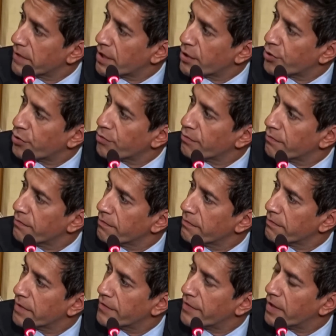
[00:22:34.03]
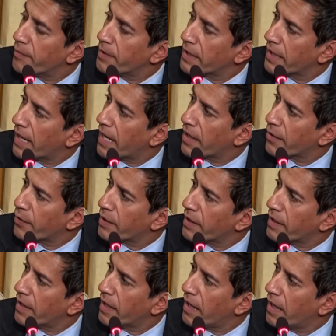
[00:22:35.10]
tissue, developing
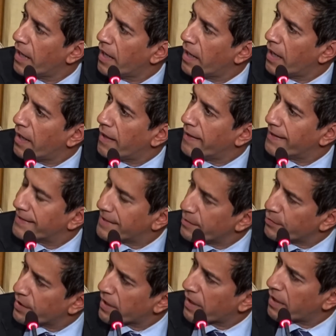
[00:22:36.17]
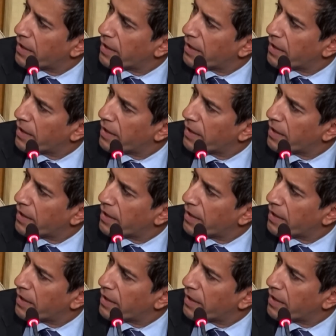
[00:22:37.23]
gangrene. It seems like